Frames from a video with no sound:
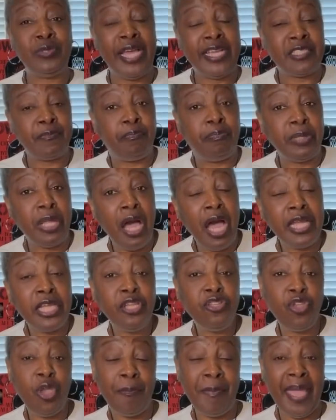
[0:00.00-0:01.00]
that's
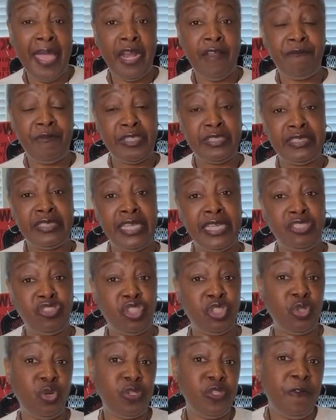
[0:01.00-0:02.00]
blocking your
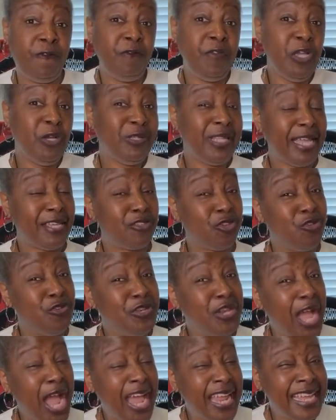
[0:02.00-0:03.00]
manifestation, or you feel like you're
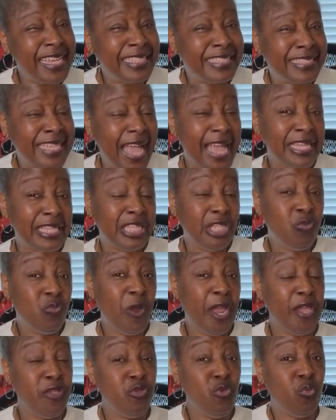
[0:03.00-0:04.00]
not exactly
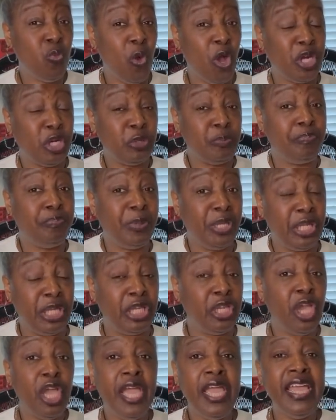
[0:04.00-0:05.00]
where you want to
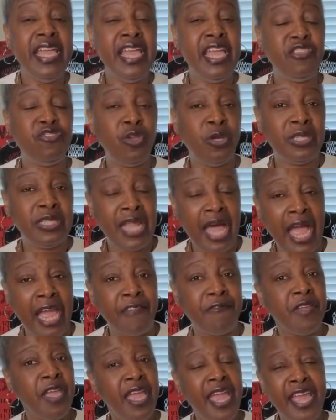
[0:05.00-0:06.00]
be in your
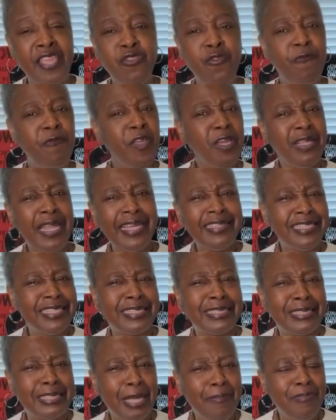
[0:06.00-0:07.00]
life, and you feel like
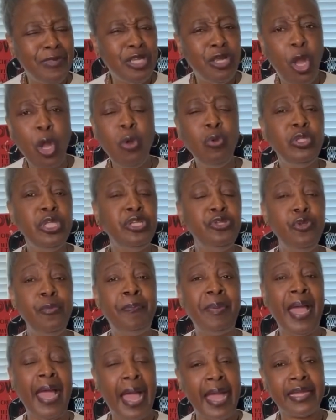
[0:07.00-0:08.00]
there's something holding you
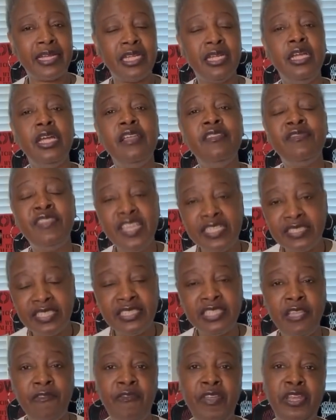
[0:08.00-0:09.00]
back, this
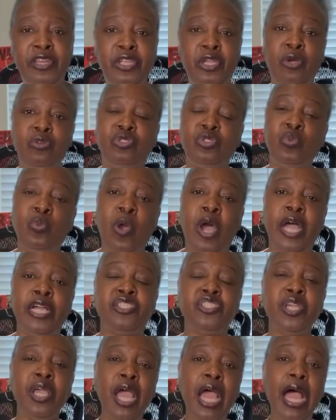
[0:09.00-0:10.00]
is the video to watch.